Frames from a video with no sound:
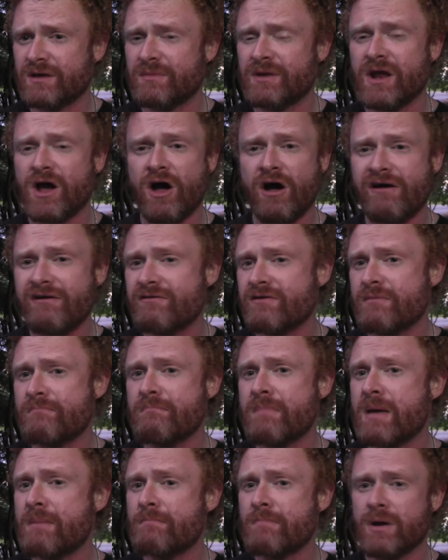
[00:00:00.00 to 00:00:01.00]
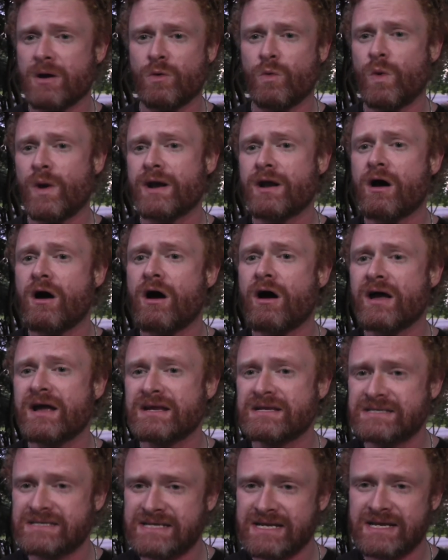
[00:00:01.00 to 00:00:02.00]
I mean, I remember when
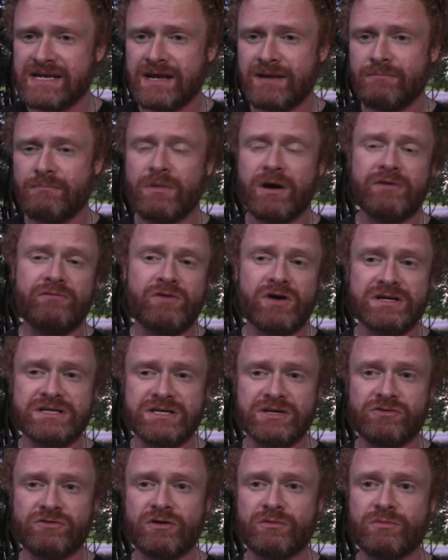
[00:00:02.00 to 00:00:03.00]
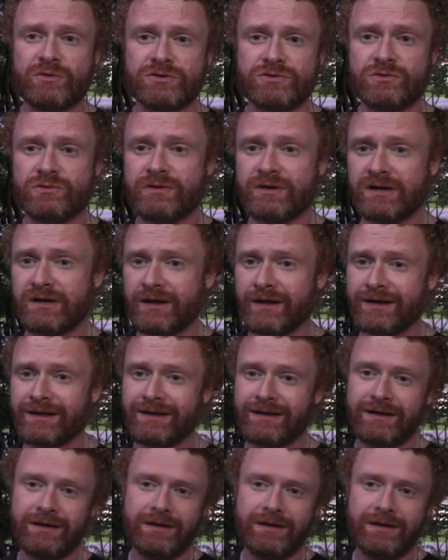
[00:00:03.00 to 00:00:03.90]
I did it, my writing group were talking, like,